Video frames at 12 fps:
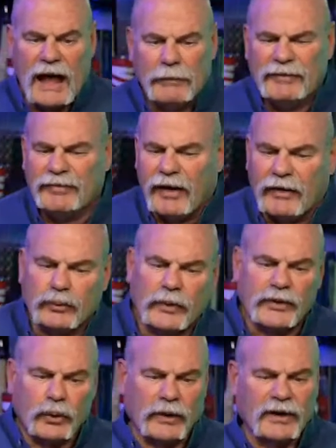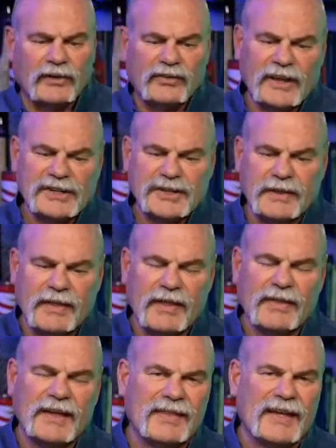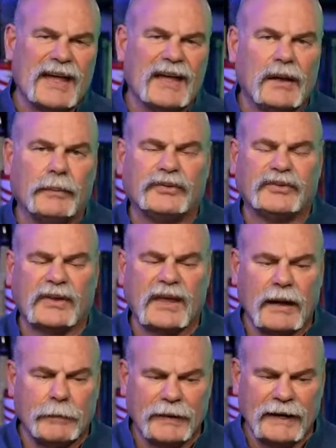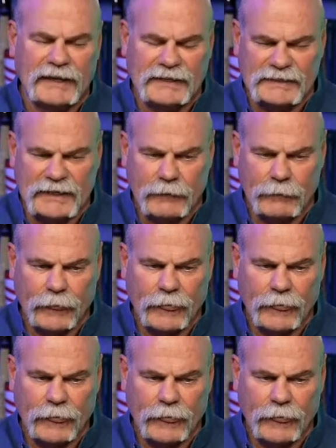I'm involved with an organization that helps companies